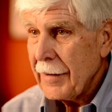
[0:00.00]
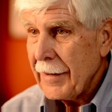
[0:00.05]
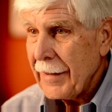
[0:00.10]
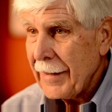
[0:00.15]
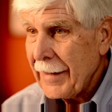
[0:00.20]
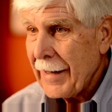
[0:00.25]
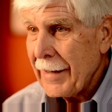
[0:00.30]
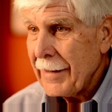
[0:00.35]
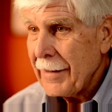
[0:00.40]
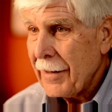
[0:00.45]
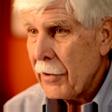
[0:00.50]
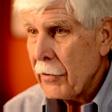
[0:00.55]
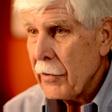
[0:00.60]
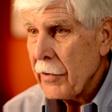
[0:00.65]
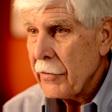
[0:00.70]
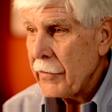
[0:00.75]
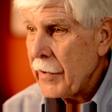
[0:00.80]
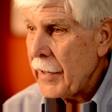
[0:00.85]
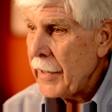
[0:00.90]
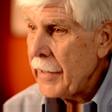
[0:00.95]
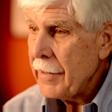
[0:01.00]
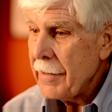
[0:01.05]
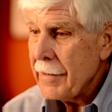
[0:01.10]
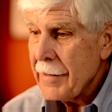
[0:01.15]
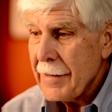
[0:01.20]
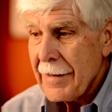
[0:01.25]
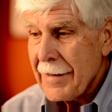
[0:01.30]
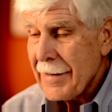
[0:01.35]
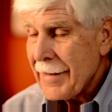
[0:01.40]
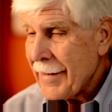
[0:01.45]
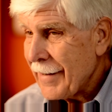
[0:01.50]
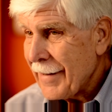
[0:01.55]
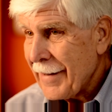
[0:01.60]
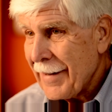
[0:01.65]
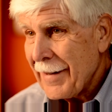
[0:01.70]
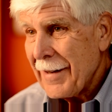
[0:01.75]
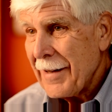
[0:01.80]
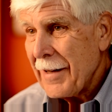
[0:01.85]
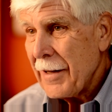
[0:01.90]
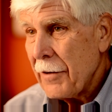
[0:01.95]
And I always say,
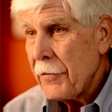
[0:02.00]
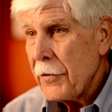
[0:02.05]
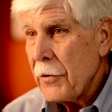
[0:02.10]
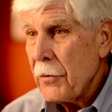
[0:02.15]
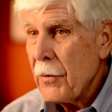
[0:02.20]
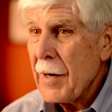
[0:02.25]
if you